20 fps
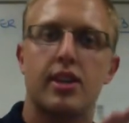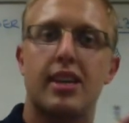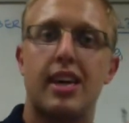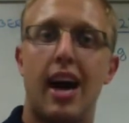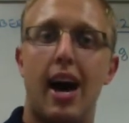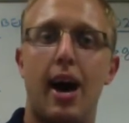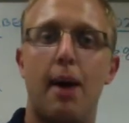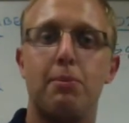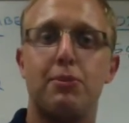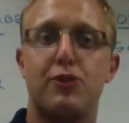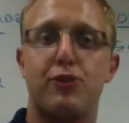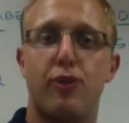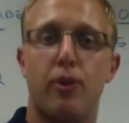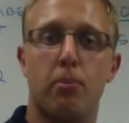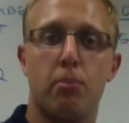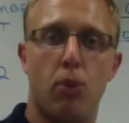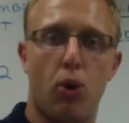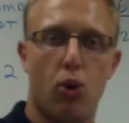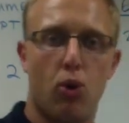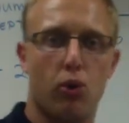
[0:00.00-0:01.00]
comes
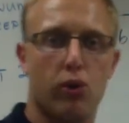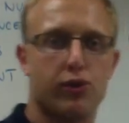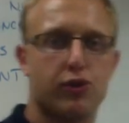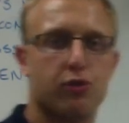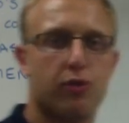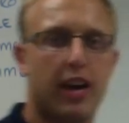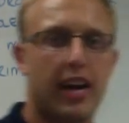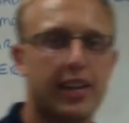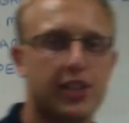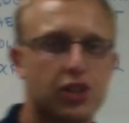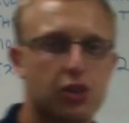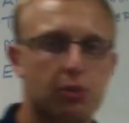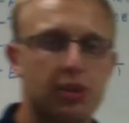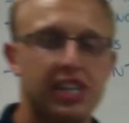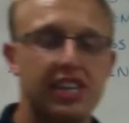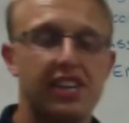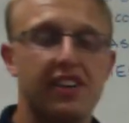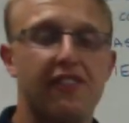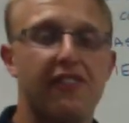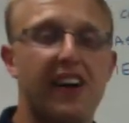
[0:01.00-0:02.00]
from moles, right? So we
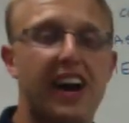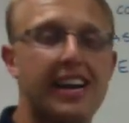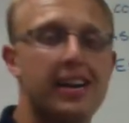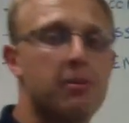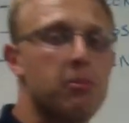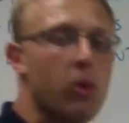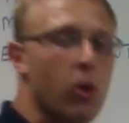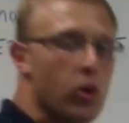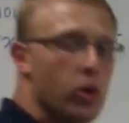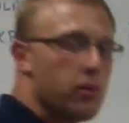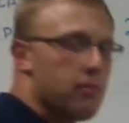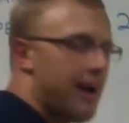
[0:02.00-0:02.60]
need to find a molar